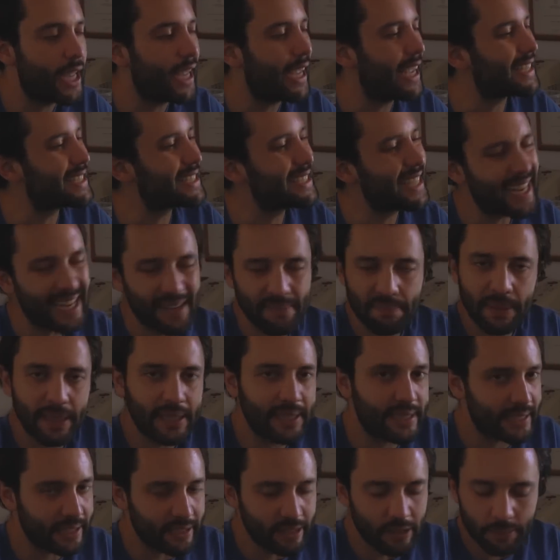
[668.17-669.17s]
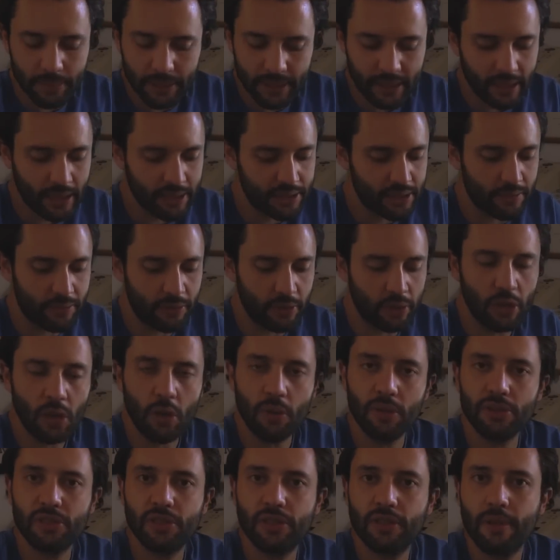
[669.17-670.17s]
It's not a big deal because if you
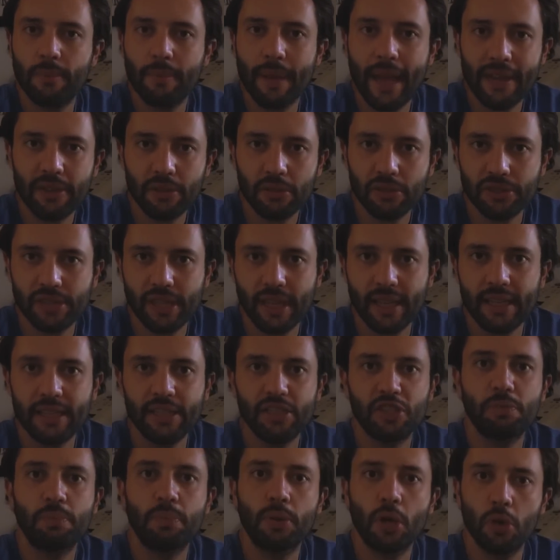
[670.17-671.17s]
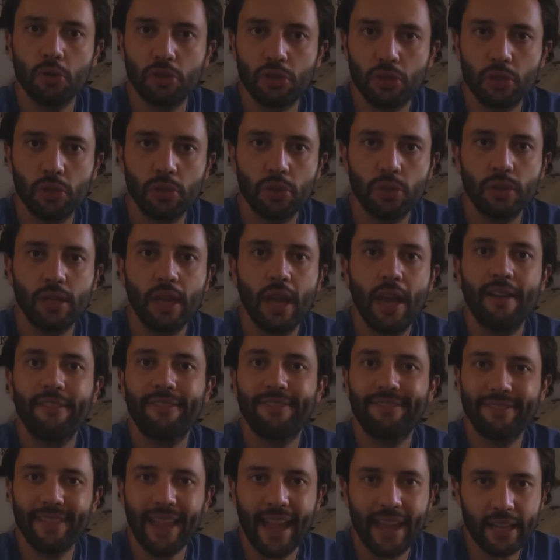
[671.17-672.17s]
go into the manual settings, Pro Tune,
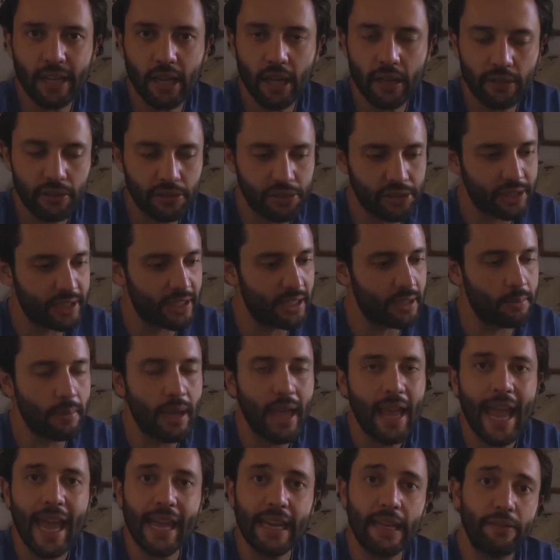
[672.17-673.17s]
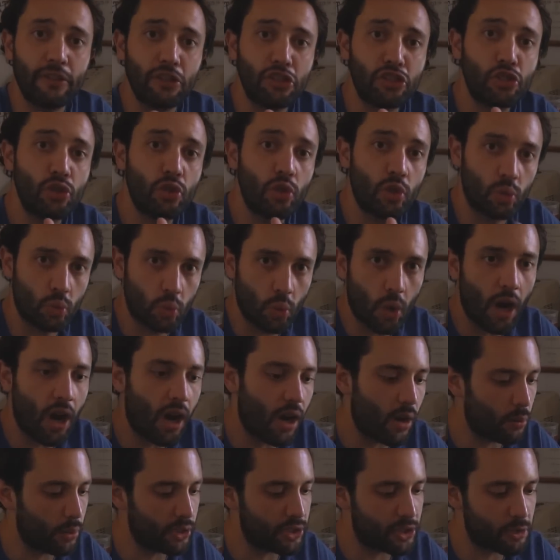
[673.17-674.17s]
flat color scheme, and if you shoot in
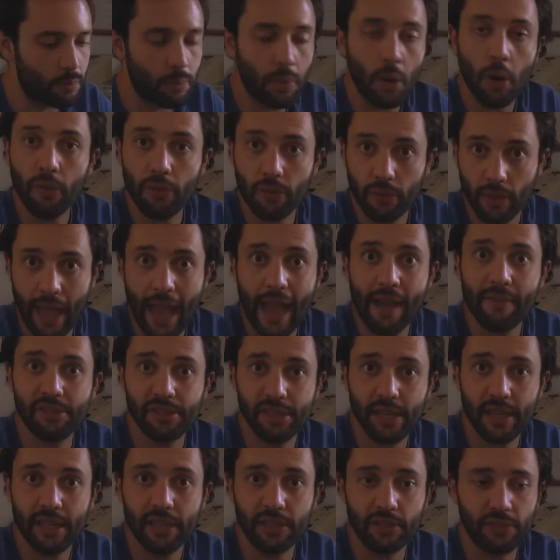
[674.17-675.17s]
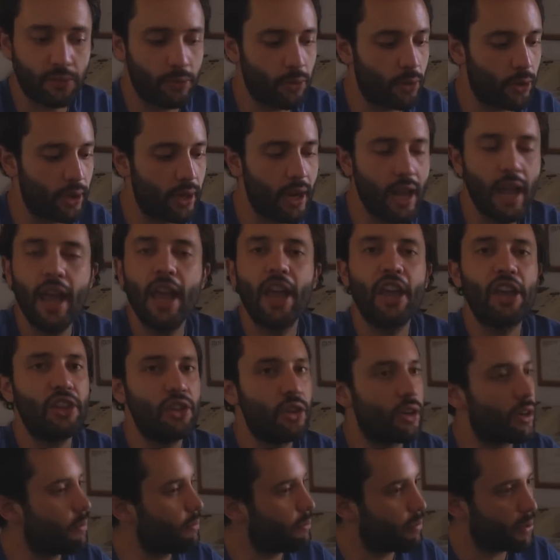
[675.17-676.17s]
RAW, which both have settings for,
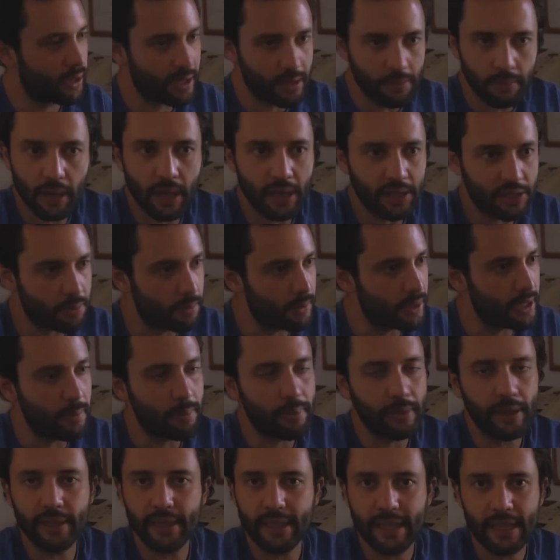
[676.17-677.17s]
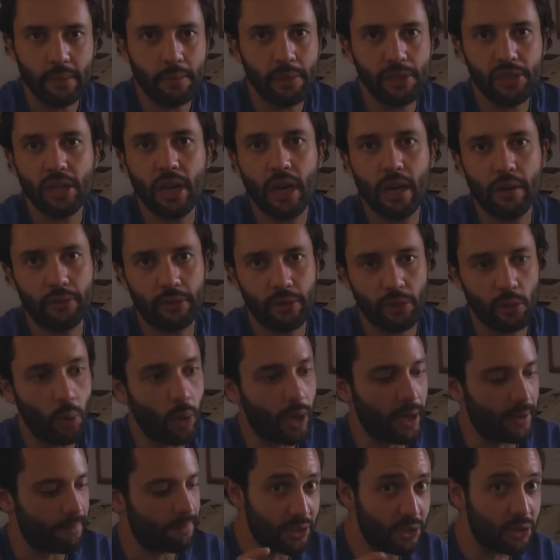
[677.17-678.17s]
you can pretty much manipulate the image however you
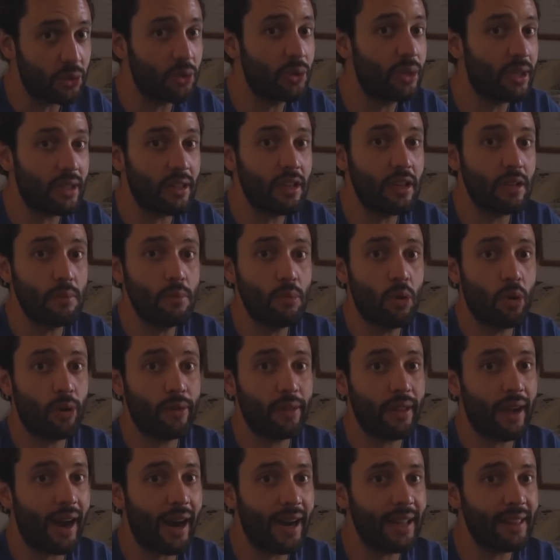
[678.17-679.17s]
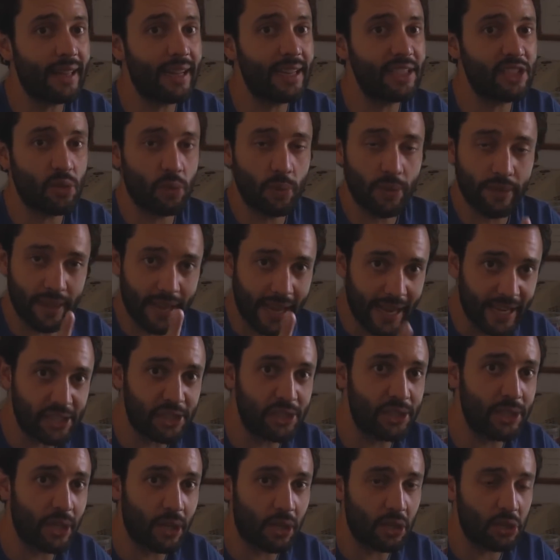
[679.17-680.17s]
want. You do get a little more of the highlights with the
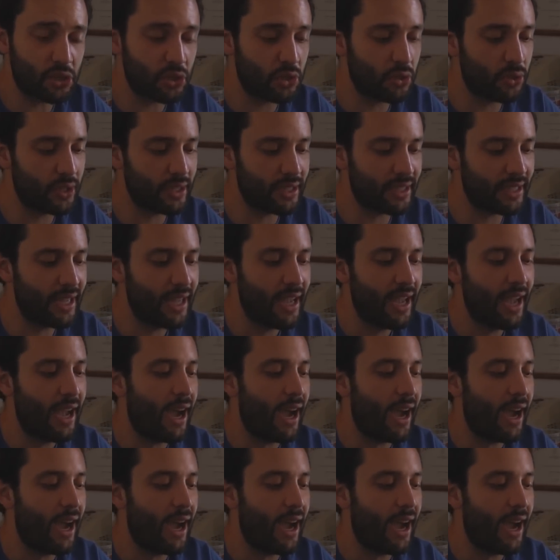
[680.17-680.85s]
HDR shooting.